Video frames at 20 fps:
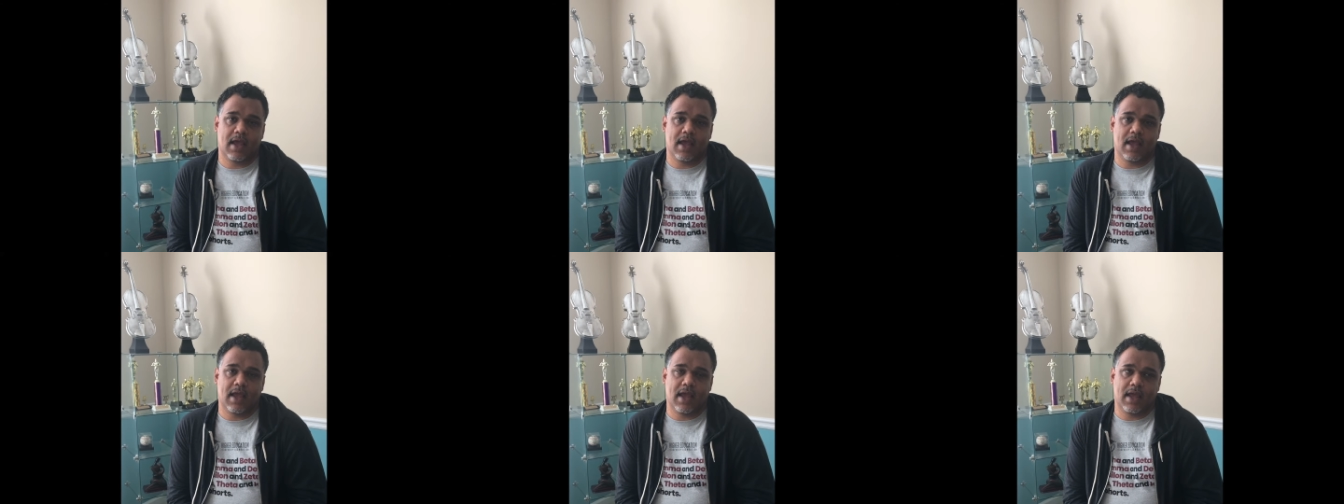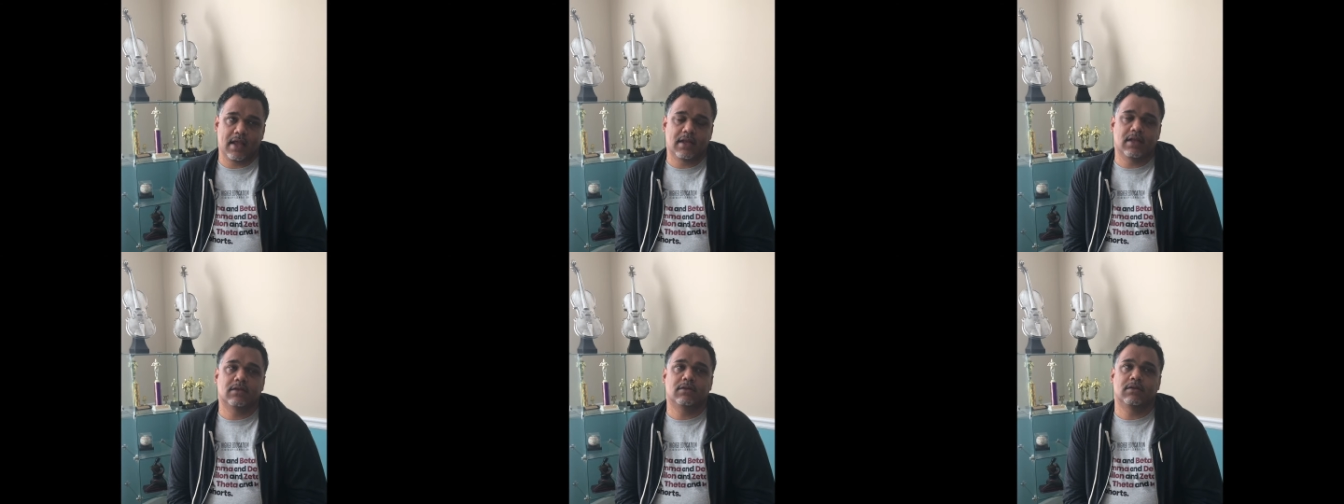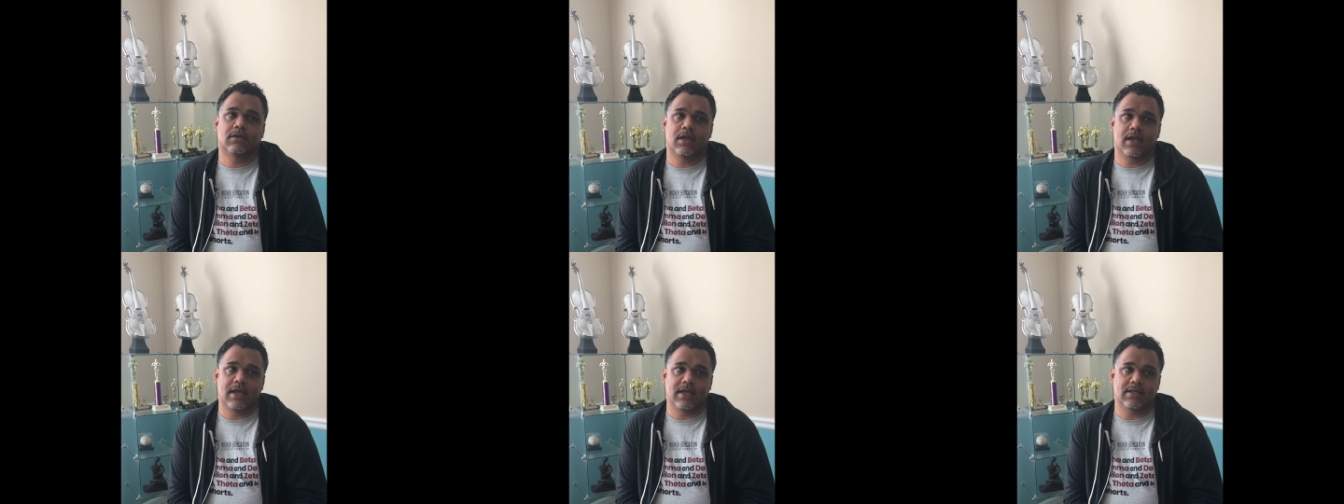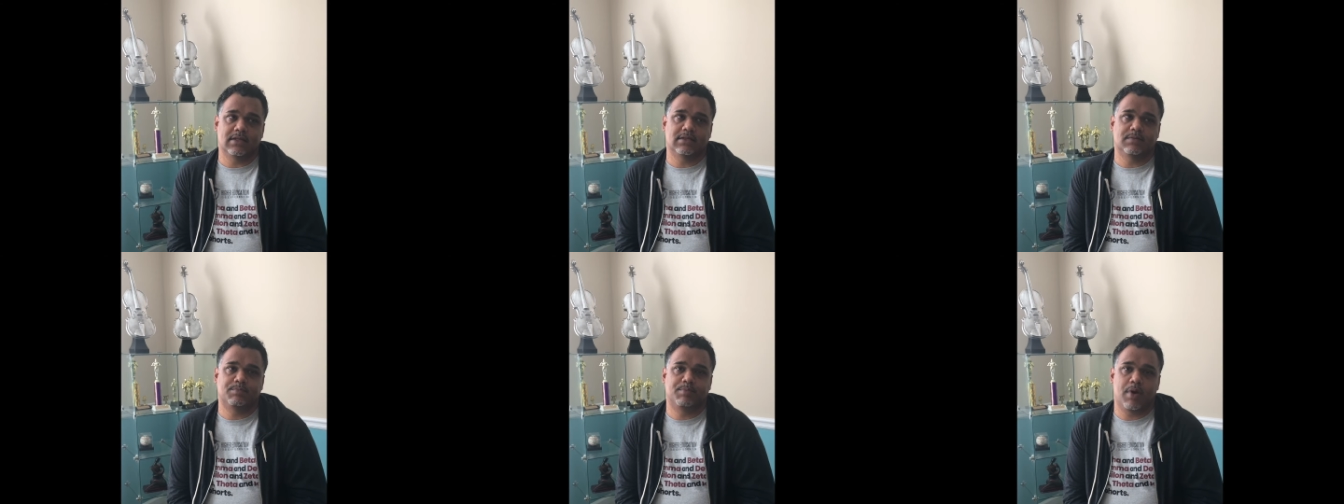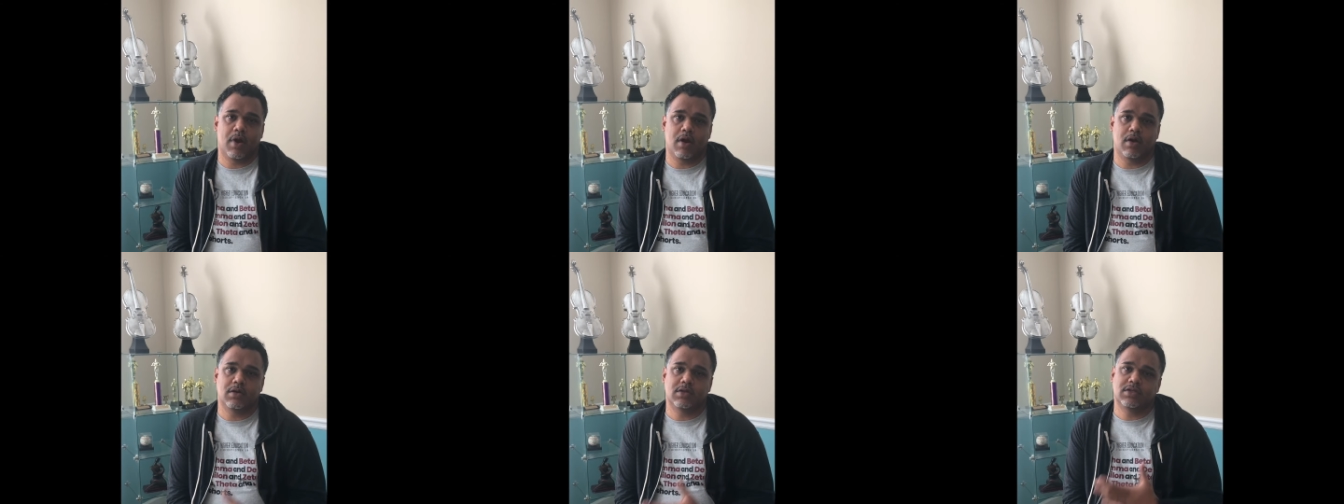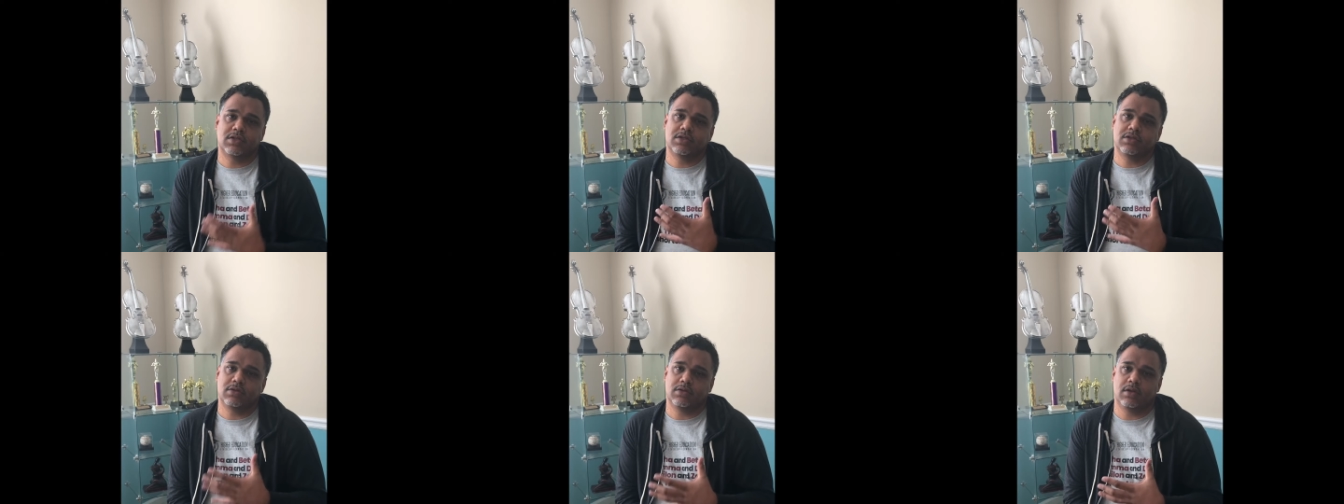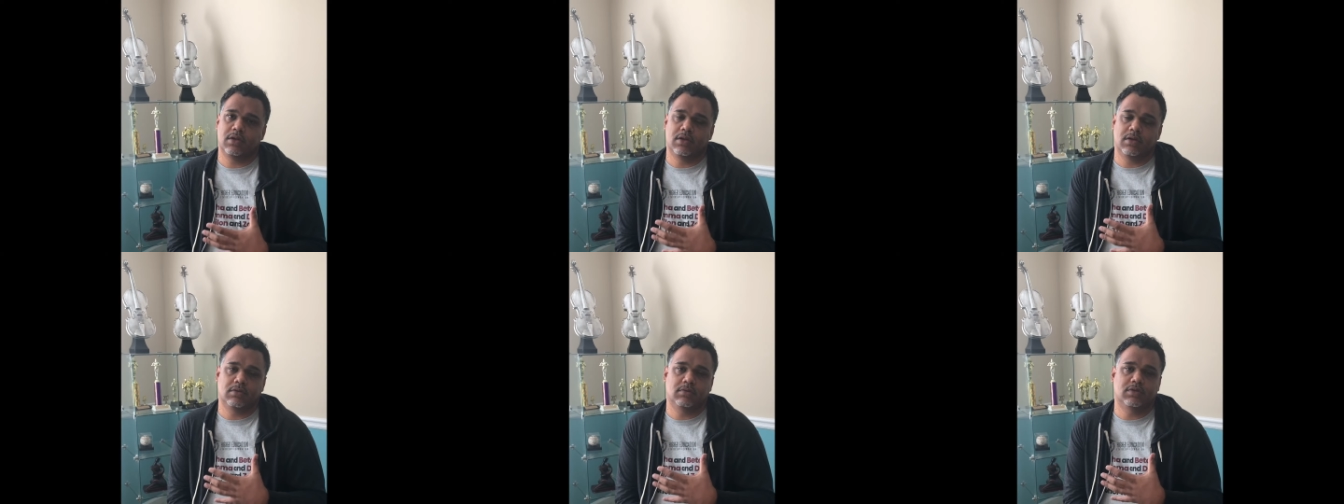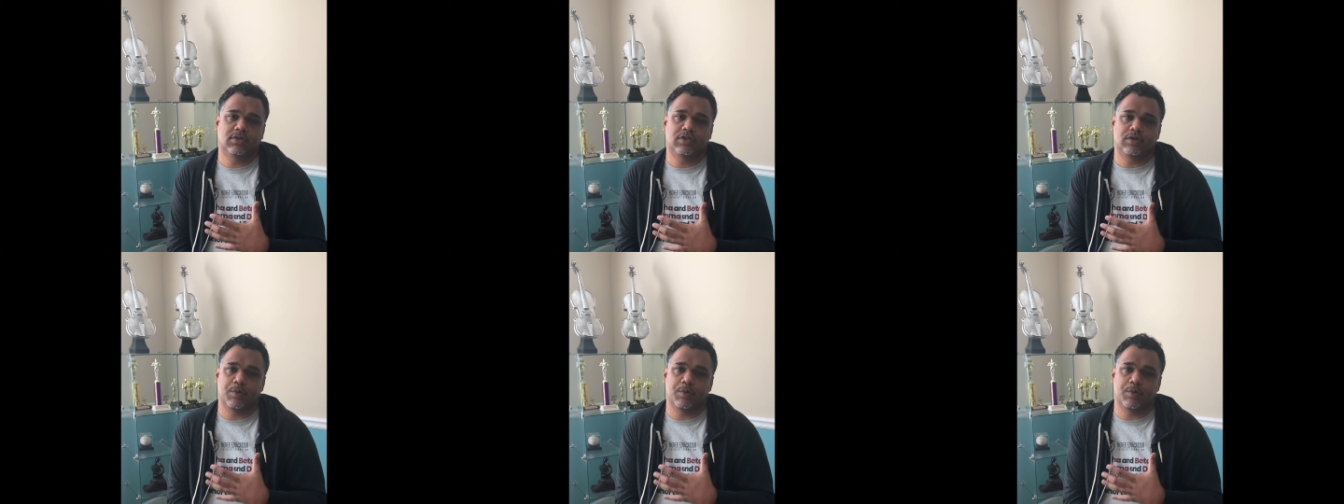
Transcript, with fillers: it is personal